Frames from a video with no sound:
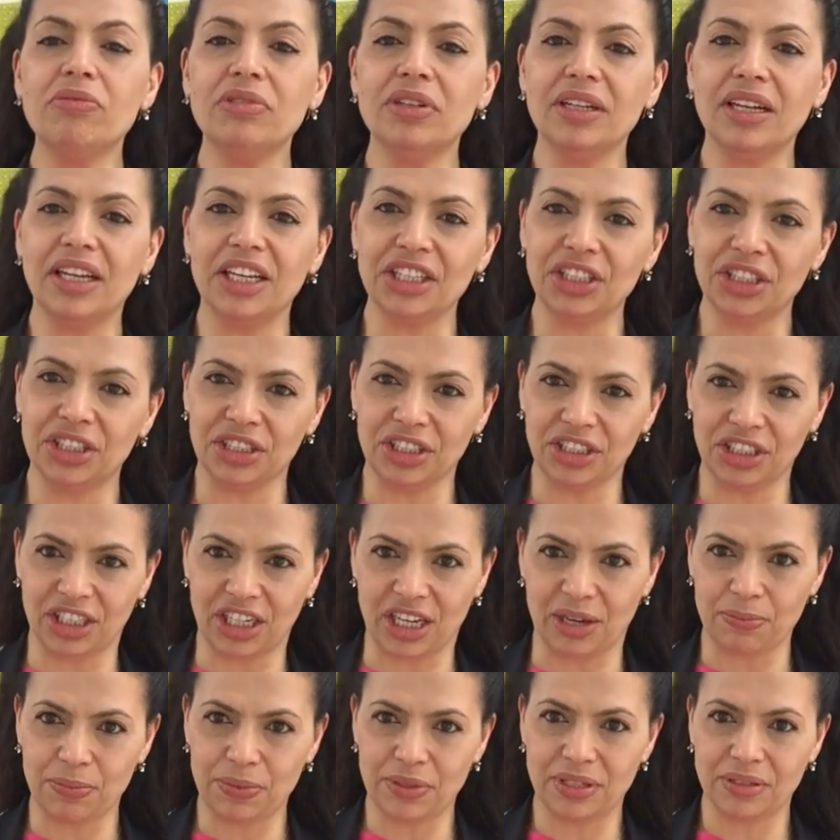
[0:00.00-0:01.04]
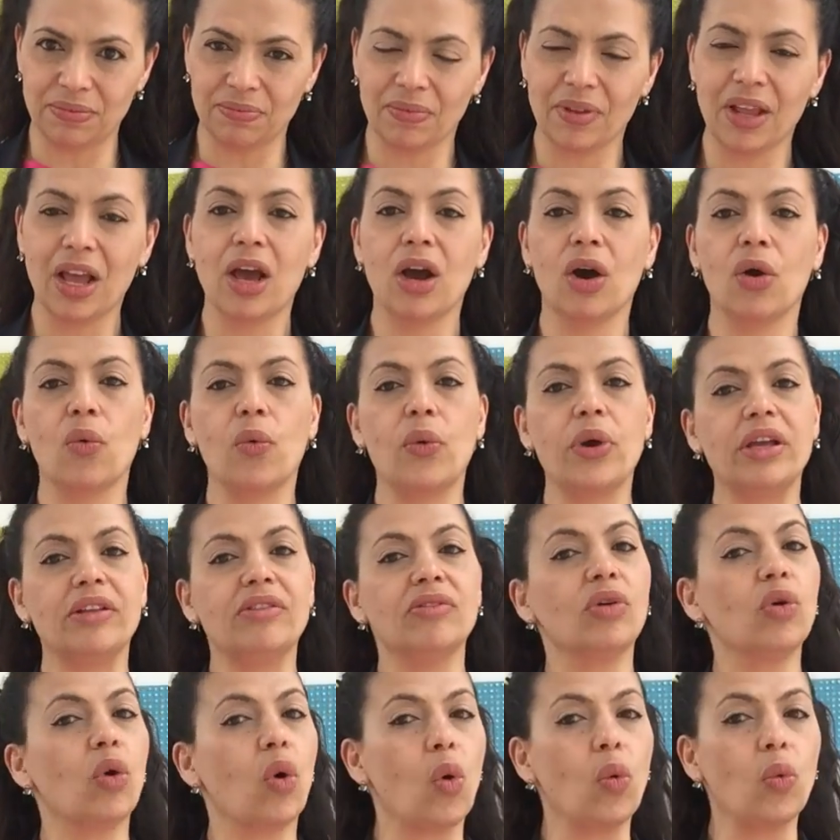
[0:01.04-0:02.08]
relationships
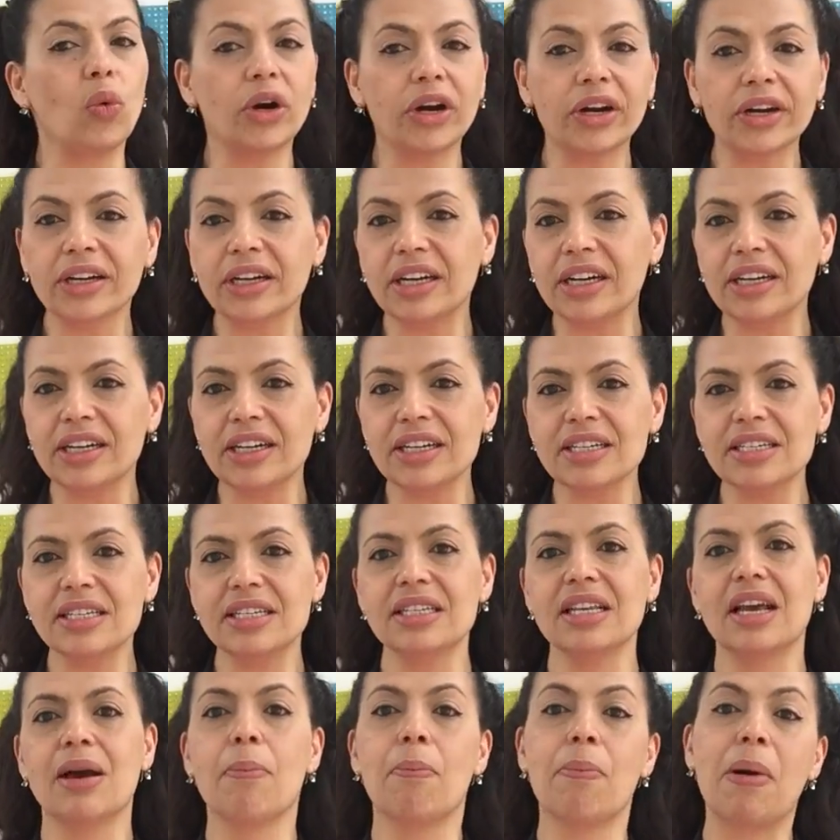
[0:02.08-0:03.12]
with co-workers,